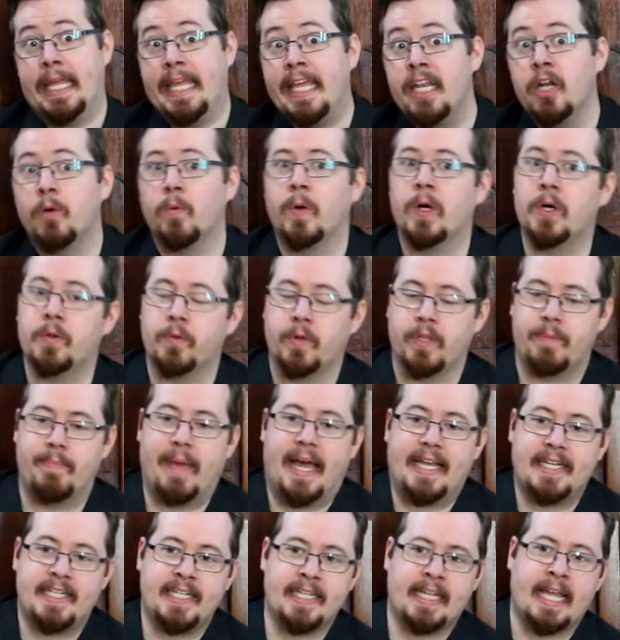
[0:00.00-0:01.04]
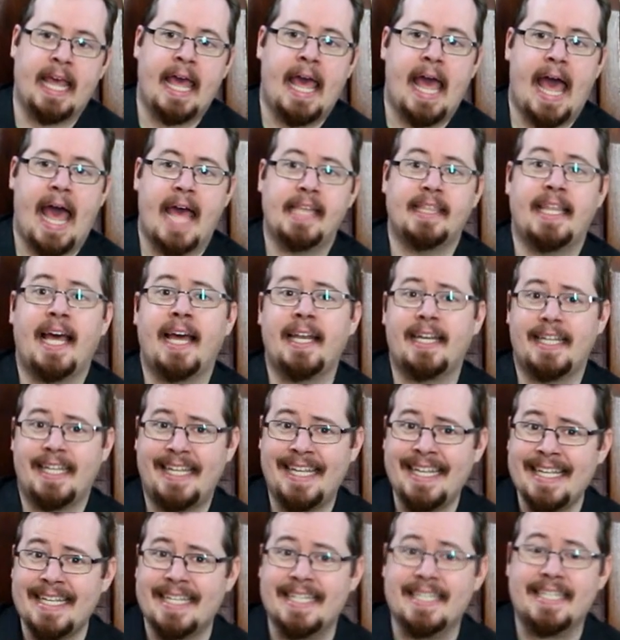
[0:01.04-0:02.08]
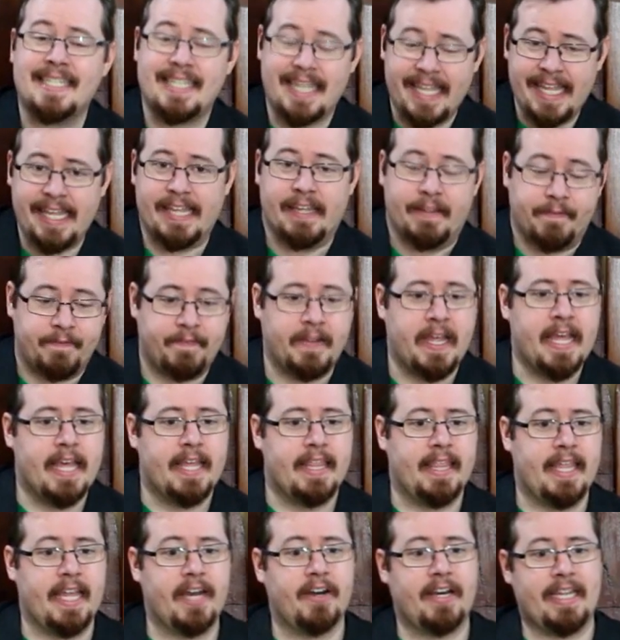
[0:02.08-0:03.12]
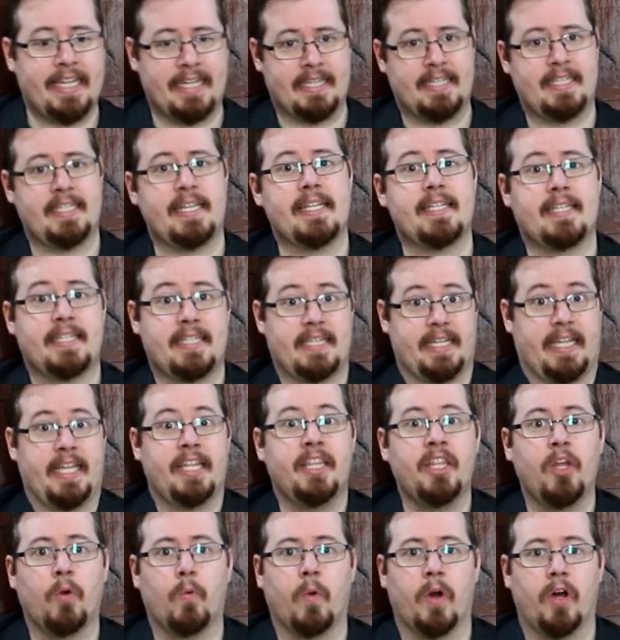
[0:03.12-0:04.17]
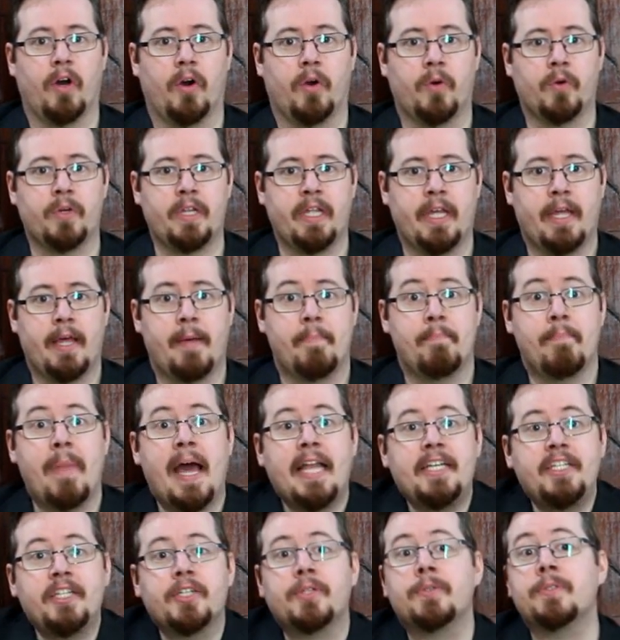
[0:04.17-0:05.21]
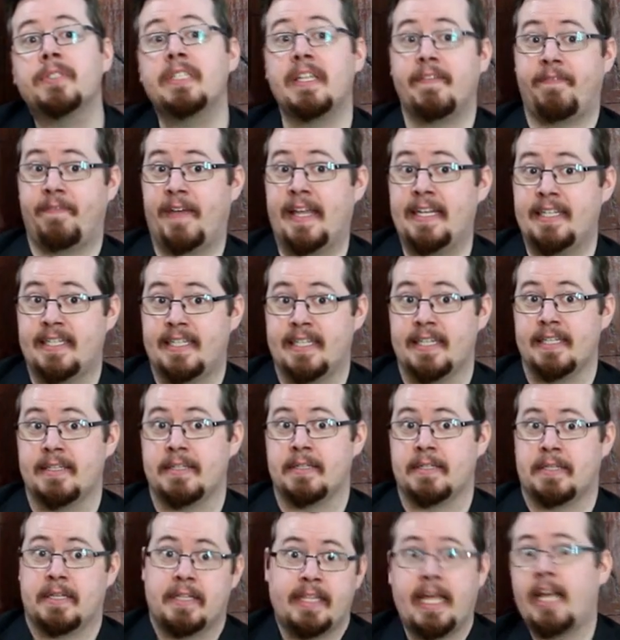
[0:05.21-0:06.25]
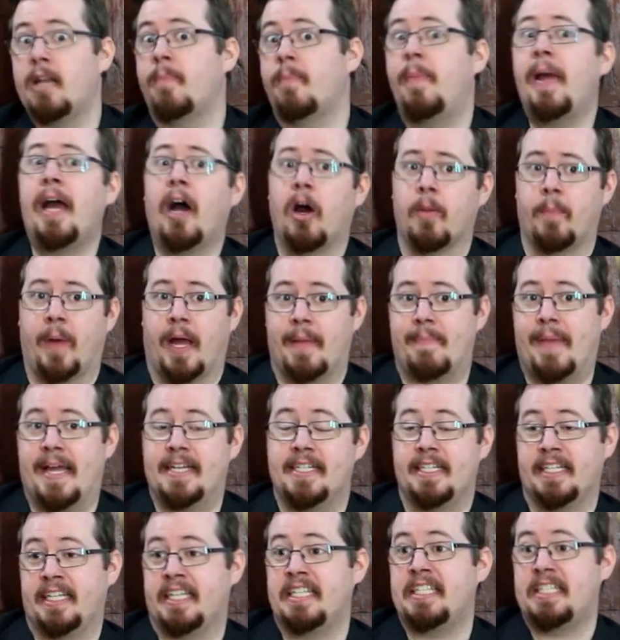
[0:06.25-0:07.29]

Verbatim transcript: in a world with magic, and that is if there exists in the world magical defenses that are powered by magic?